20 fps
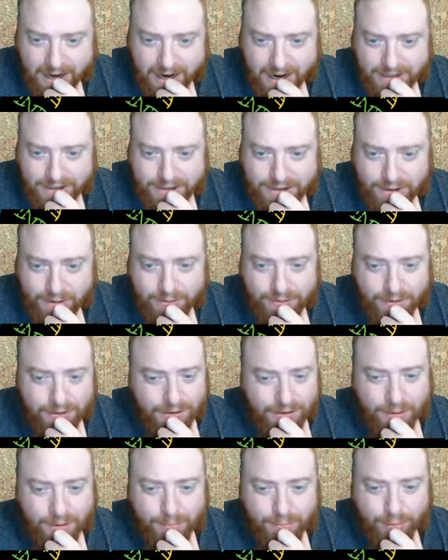I don't
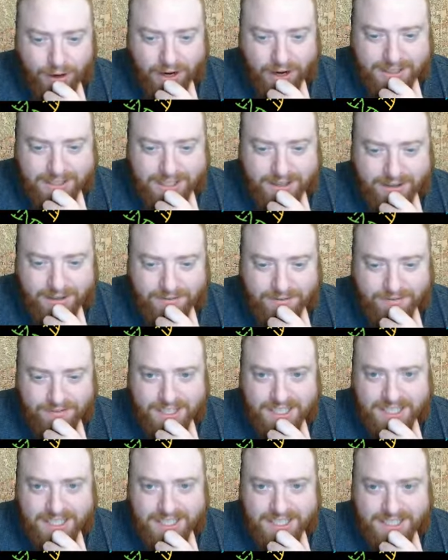know the breakdown of
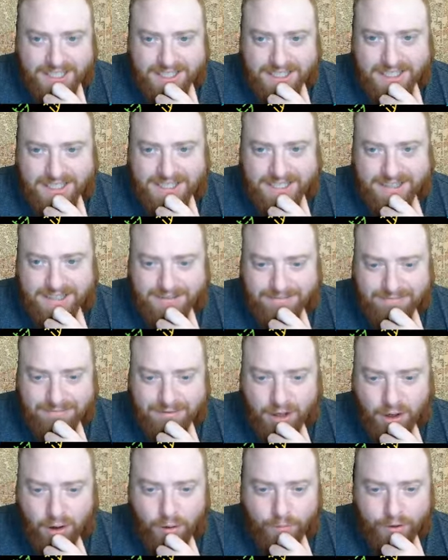these
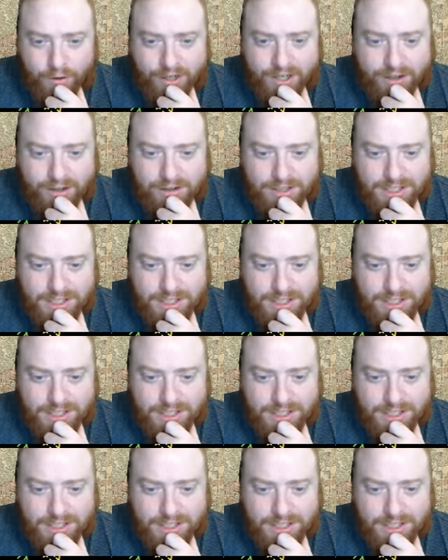over here.